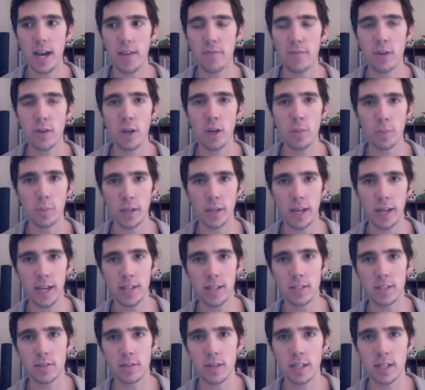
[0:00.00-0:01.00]
Fiona Blair,
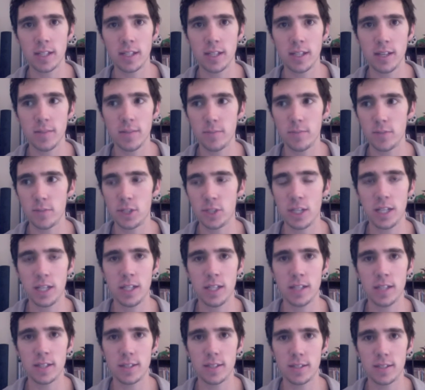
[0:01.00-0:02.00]
director,
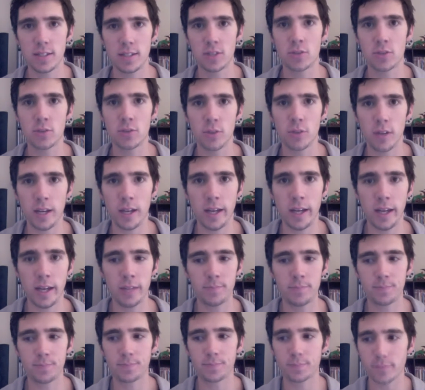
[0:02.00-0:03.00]
genius
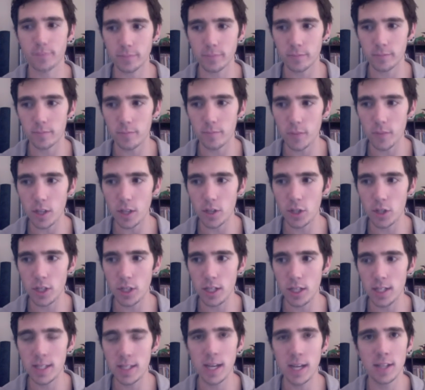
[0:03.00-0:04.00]
extraordinaire,
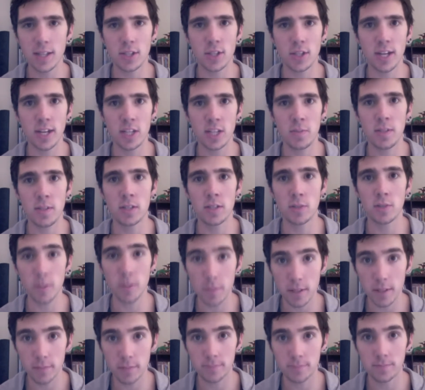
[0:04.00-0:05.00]
she takes a Shakespeare
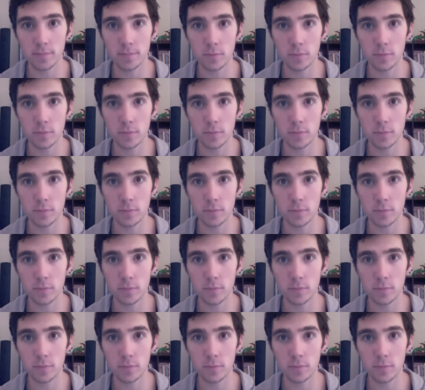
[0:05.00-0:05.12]
script.